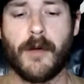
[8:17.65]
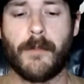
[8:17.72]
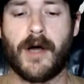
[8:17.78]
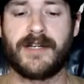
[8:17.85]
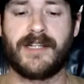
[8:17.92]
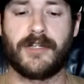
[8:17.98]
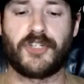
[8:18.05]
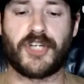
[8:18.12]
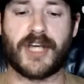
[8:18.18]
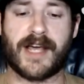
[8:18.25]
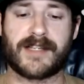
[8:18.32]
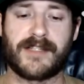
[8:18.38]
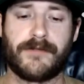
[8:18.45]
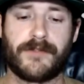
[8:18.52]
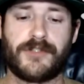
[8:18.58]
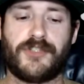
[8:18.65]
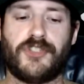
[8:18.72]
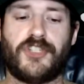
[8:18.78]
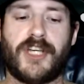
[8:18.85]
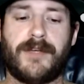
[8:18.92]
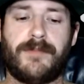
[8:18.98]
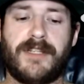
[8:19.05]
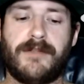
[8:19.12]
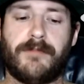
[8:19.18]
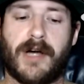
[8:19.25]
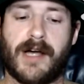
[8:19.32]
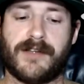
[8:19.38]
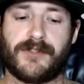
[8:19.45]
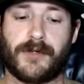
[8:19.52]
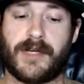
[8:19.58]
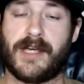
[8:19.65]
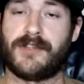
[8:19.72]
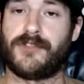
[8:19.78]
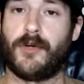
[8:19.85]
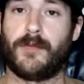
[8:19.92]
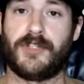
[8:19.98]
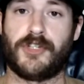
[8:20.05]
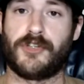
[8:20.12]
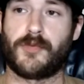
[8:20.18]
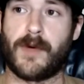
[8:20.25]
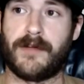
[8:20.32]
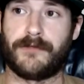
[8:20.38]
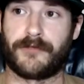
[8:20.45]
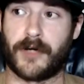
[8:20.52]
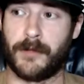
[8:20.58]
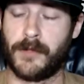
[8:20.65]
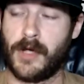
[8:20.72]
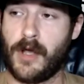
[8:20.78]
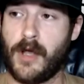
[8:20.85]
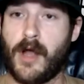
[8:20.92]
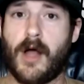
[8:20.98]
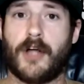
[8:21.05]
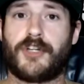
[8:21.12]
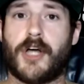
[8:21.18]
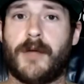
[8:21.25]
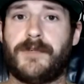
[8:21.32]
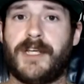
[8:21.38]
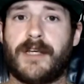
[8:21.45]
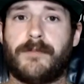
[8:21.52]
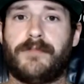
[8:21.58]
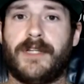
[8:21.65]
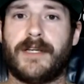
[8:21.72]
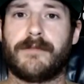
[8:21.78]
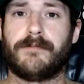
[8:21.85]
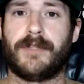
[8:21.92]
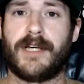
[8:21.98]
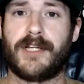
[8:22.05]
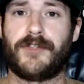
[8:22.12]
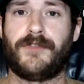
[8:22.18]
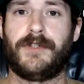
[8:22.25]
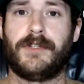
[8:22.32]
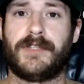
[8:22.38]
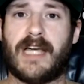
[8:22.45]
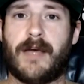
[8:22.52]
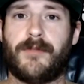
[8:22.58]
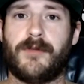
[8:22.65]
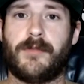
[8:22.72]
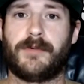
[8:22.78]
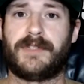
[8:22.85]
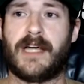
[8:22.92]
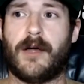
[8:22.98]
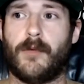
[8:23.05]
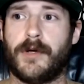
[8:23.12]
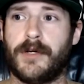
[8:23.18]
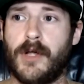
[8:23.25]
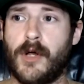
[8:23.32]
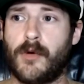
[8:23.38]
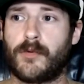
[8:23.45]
Montel Jackson versus JP Buys. Okay, so we just went from a top ticket play in Blanchfield. Happy with that one.